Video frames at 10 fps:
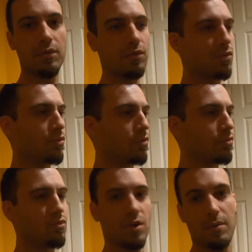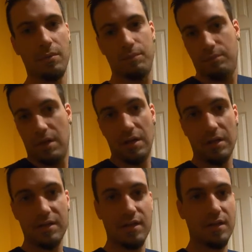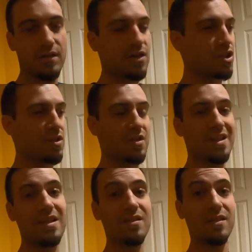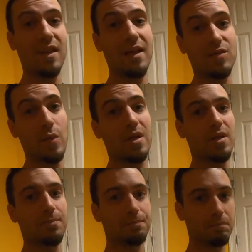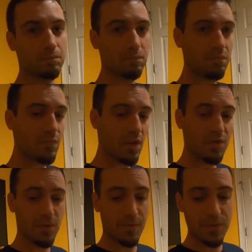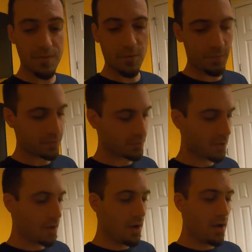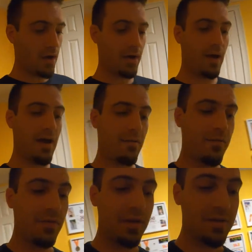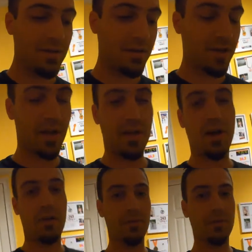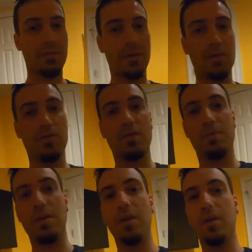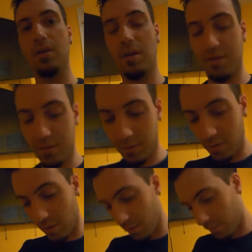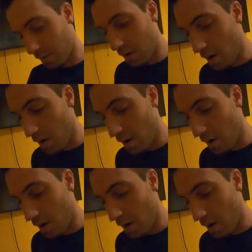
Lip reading: to jump up in listings just as easily as we did. So first and foremost, I have a few things to just kind of cover that you should be considerate of